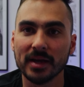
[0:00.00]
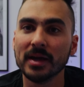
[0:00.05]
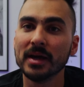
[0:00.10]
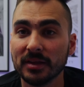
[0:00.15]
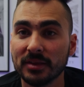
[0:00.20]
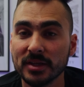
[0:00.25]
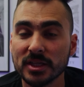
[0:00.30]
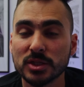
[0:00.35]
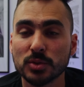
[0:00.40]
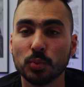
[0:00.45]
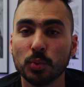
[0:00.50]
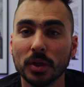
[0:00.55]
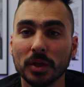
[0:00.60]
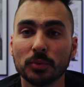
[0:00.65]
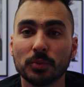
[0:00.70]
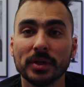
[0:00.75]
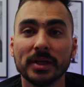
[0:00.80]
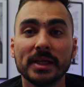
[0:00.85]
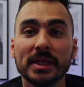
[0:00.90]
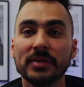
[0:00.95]
This will
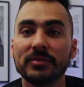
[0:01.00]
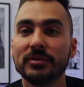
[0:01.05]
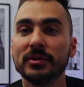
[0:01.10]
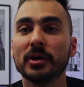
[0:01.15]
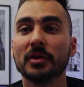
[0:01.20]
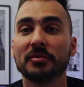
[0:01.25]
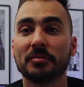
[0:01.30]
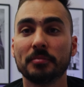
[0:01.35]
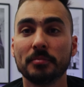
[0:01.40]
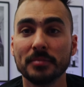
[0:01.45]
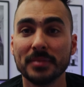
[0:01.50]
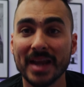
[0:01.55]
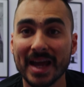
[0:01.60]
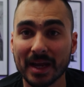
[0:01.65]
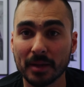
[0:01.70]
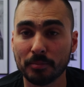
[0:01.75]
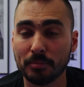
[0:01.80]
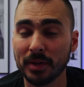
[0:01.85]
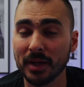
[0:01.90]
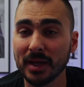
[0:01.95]
relieve you of neck
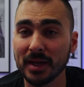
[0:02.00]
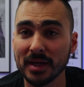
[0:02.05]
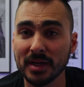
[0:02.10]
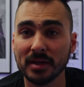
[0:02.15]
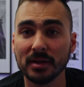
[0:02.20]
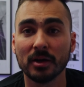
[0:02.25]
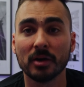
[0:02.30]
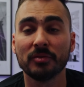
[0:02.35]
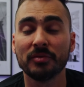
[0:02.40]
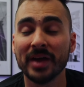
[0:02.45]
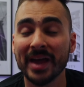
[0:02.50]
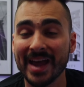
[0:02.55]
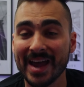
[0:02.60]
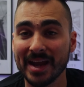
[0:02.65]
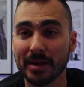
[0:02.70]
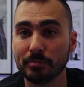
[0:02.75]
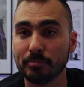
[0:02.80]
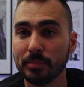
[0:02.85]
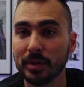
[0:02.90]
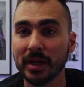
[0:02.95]
pain, of
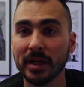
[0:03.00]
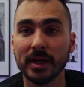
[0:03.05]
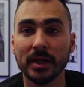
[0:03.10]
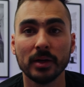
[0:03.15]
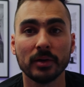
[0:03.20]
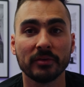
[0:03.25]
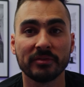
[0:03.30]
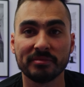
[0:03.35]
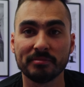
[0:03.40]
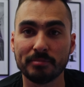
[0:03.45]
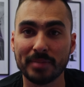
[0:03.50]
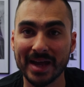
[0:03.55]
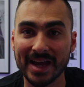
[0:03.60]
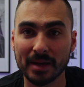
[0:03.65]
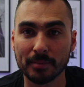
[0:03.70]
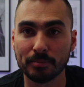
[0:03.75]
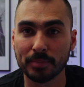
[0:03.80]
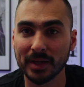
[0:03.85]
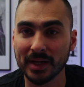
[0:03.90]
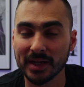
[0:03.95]
head pain, of
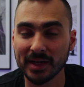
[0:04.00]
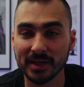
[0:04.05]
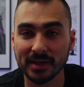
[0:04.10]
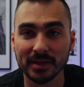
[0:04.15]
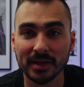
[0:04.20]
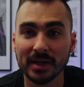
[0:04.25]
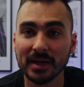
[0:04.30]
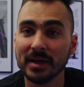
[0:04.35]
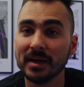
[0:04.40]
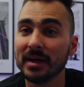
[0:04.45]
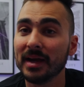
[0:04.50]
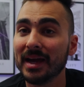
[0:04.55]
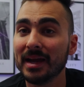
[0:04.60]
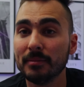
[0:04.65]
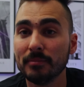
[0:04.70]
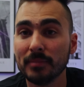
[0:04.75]
back pain, and